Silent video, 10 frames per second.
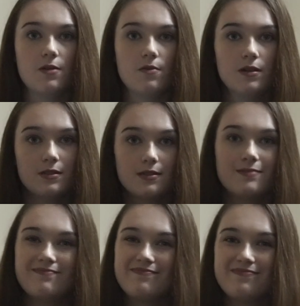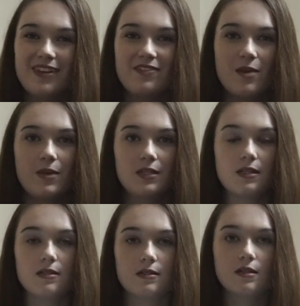at once, if that makes
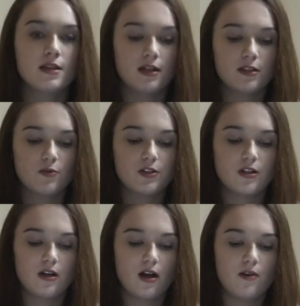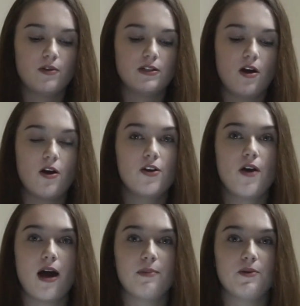sense. The next question I got was, are you
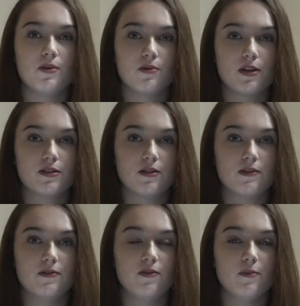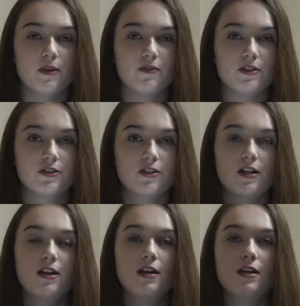happy with quick service food and beverage?
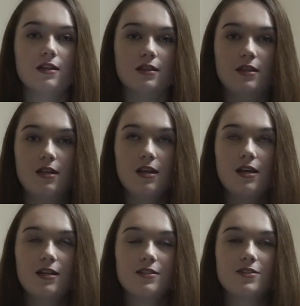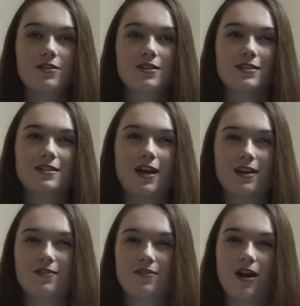The answer is
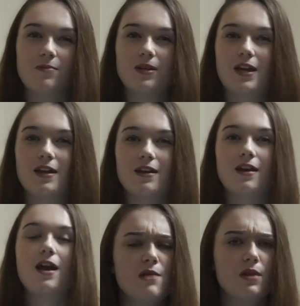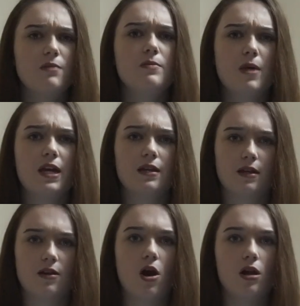kind of complicated. I'm going to be making like
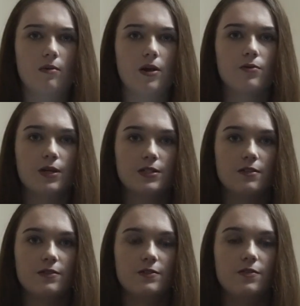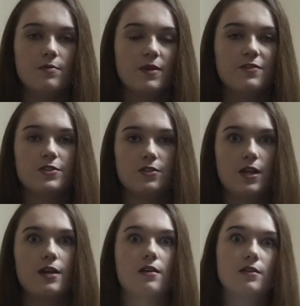an all about quick service food and beverage, or
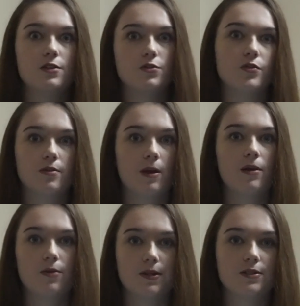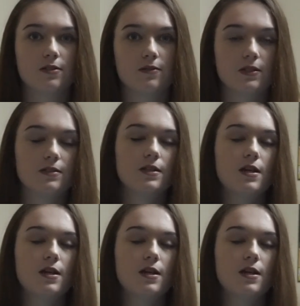like the truth about quick service.